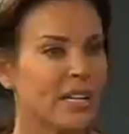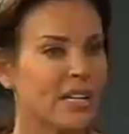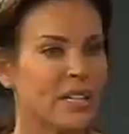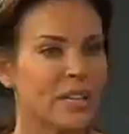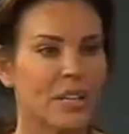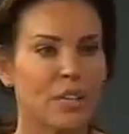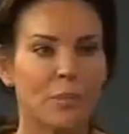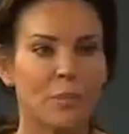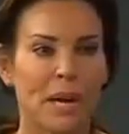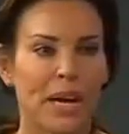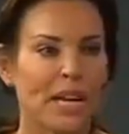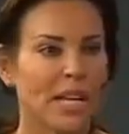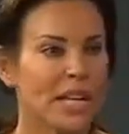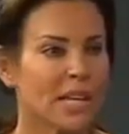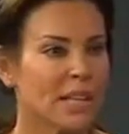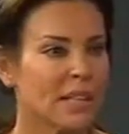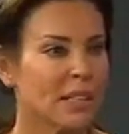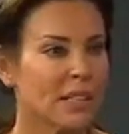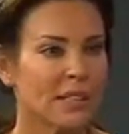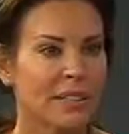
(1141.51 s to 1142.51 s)
it till you make
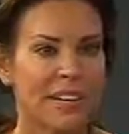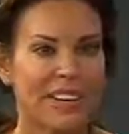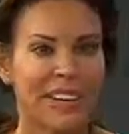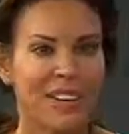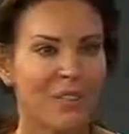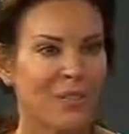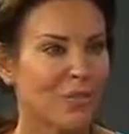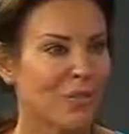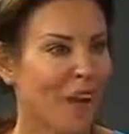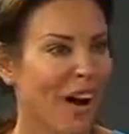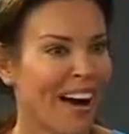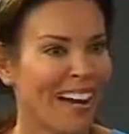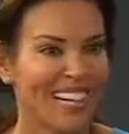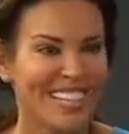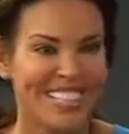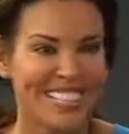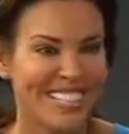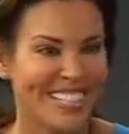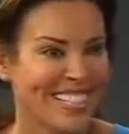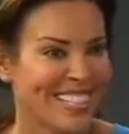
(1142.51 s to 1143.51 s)
it, right?